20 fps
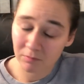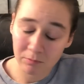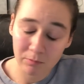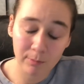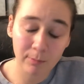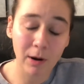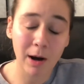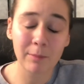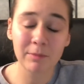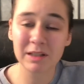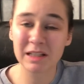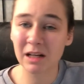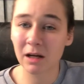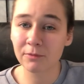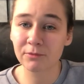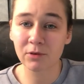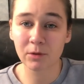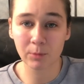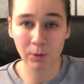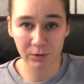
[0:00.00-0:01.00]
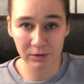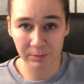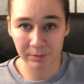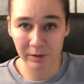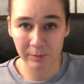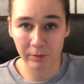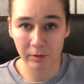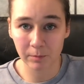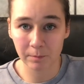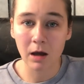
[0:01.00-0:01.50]
Probably not for most
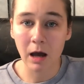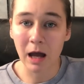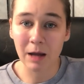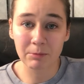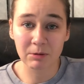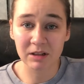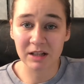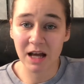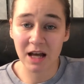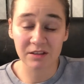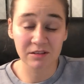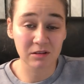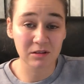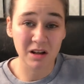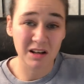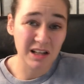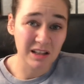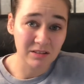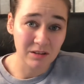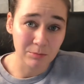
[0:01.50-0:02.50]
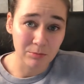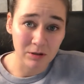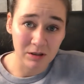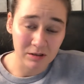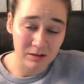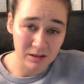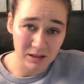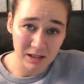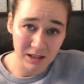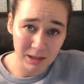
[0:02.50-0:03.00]
people. Hybrid cats are not easy
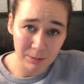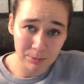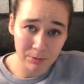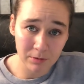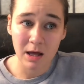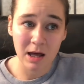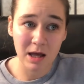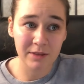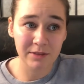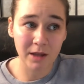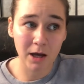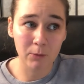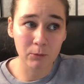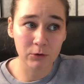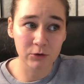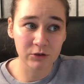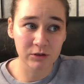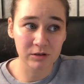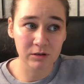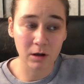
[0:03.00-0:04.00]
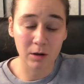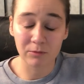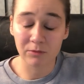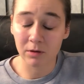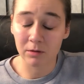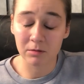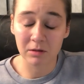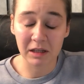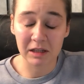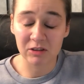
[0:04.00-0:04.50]
breeds to keep, and that will just not
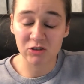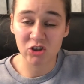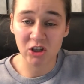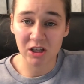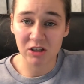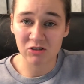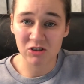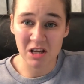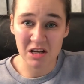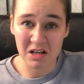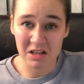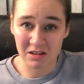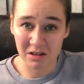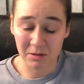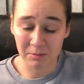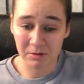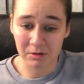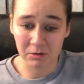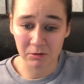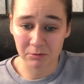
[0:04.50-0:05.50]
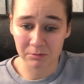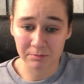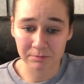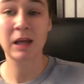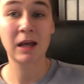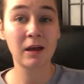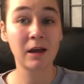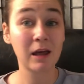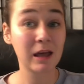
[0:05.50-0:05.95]
change anytime soon.